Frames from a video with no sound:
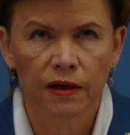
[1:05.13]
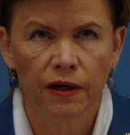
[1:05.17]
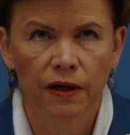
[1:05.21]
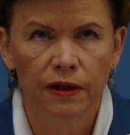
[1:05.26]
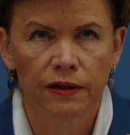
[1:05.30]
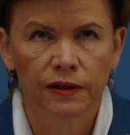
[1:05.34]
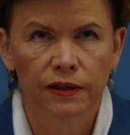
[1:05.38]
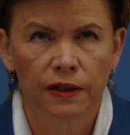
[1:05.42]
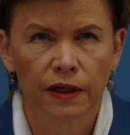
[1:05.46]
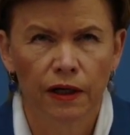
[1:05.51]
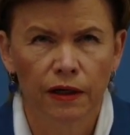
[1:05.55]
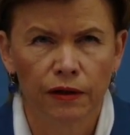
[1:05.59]

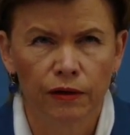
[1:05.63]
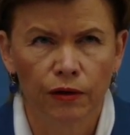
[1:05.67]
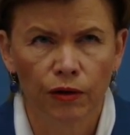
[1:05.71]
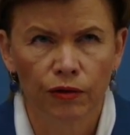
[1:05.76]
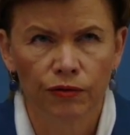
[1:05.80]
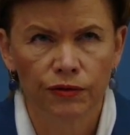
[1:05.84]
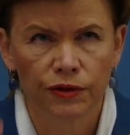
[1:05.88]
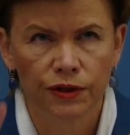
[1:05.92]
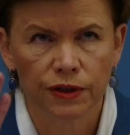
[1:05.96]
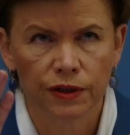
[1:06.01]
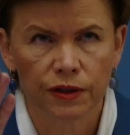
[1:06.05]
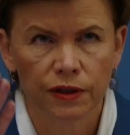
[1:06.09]
And
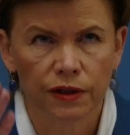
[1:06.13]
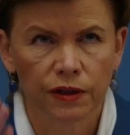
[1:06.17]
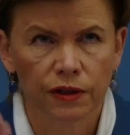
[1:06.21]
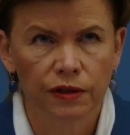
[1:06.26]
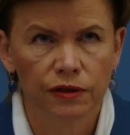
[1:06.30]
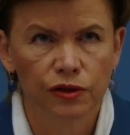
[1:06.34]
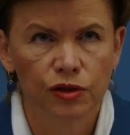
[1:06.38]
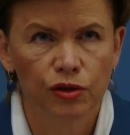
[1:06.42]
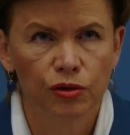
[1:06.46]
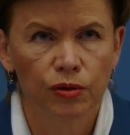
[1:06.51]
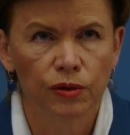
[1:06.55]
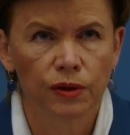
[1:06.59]
the
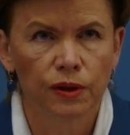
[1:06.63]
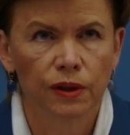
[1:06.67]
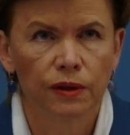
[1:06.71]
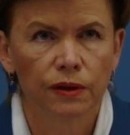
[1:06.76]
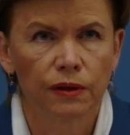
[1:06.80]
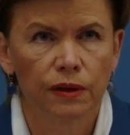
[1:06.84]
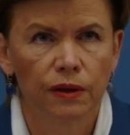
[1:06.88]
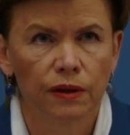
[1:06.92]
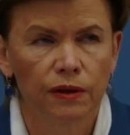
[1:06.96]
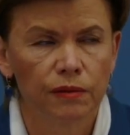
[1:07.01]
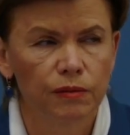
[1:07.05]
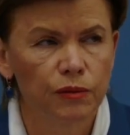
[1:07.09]
UN
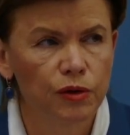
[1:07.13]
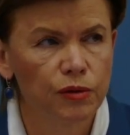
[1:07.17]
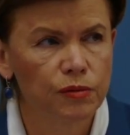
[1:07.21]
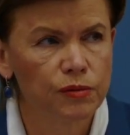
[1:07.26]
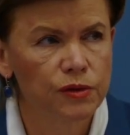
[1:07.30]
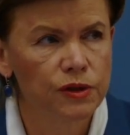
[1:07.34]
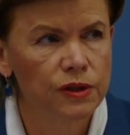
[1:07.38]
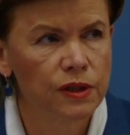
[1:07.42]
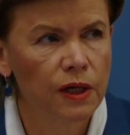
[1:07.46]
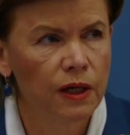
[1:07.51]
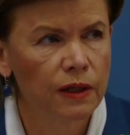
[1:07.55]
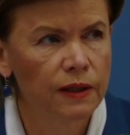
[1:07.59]
youth delegates
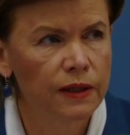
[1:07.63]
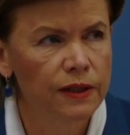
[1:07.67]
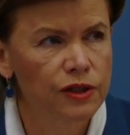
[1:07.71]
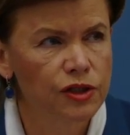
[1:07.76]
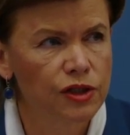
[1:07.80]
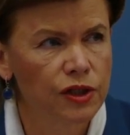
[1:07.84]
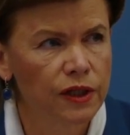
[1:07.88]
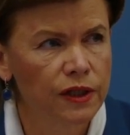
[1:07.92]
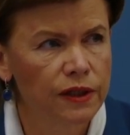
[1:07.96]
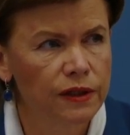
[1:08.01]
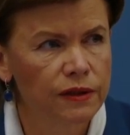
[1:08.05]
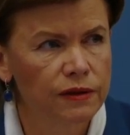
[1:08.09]
from
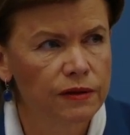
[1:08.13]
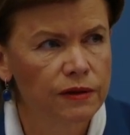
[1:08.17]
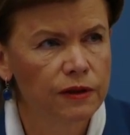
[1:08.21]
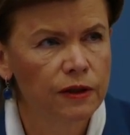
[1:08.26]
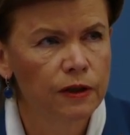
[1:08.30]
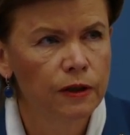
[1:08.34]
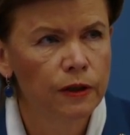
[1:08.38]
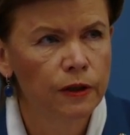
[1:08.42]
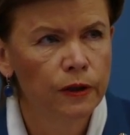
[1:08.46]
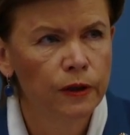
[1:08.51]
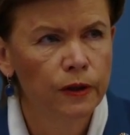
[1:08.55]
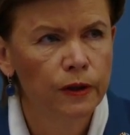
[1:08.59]
Latvia
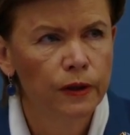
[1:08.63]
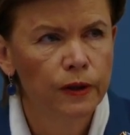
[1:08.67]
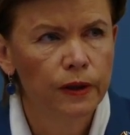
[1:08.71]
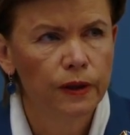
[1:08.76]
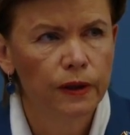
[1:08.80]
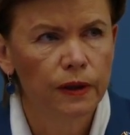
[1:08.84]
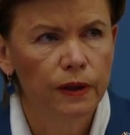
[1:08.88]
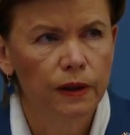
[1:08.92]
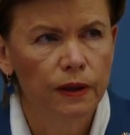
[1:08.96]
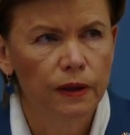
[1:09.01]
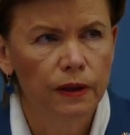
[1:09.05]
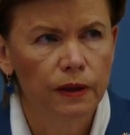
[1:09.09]

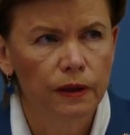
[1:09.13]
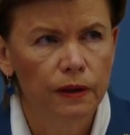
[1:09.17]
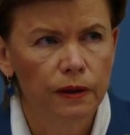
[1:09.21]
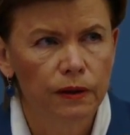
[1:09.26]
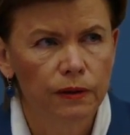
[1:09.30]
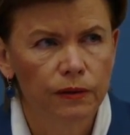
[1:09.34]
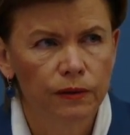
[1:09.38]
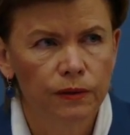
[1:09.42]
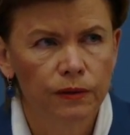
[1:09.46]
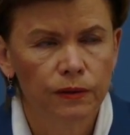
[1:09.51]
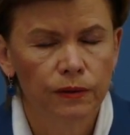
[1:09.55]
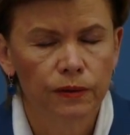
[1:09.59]
also
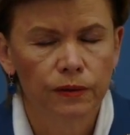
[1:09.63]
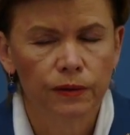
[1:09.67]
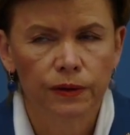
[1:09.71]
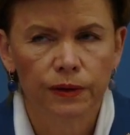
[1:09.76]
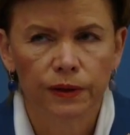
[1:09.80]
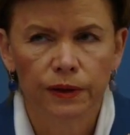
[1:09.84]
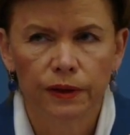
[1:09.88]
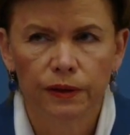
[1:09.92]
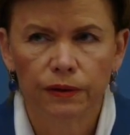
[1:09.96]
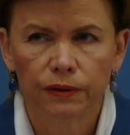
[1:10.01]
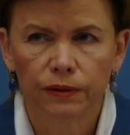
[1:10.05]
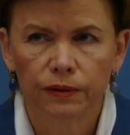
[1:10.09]
participated. They
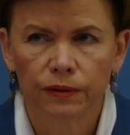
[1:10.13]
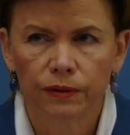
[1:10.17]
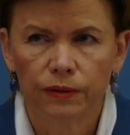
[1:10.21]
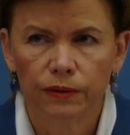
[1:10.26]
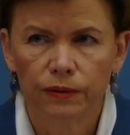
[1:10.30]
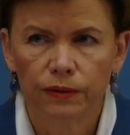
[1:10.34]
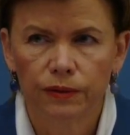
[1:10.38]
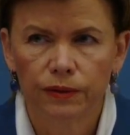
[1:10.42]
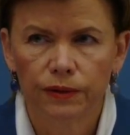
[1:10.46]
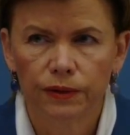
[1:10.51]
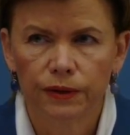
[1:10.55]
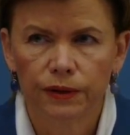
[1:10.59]
are here
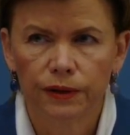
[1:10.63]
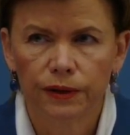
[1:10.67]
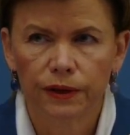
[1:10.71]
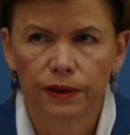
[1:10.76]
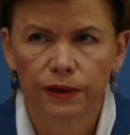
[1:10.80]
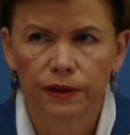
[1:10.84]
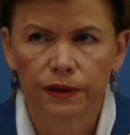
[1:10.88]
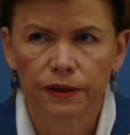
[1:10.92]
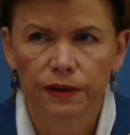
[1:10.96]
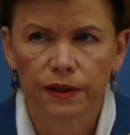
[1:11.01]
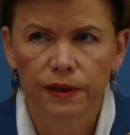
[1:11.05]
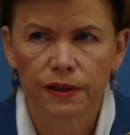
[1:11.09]
in the
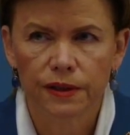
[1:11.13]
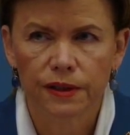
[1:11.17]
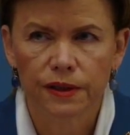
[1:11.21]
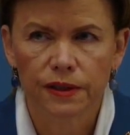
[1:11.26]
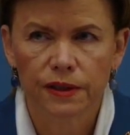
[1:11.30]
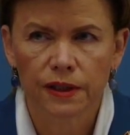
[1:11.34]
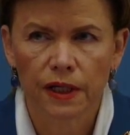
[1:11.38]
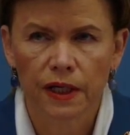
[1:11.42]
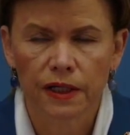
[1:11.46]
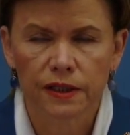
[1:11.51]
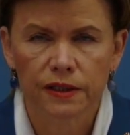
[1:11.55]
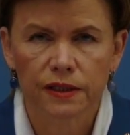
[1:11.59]
room with us
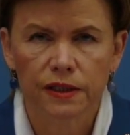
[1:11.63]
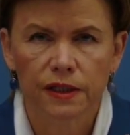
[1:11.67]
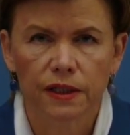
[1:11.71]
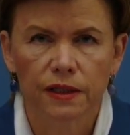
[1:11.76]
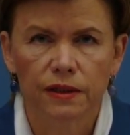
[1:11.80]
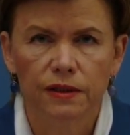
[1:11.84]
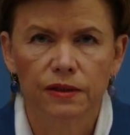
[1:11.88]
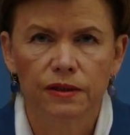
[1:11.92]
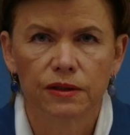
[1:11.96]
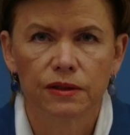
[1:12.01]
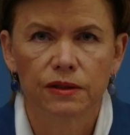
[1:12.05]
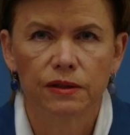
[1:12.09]
today as
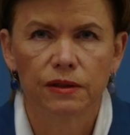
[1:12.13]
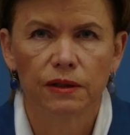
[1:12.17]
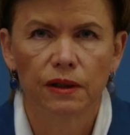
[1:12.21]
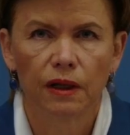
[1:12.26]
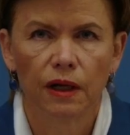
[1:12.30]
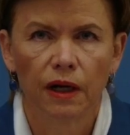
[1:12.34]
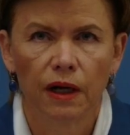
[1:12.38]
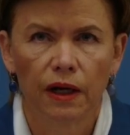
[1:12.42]
well.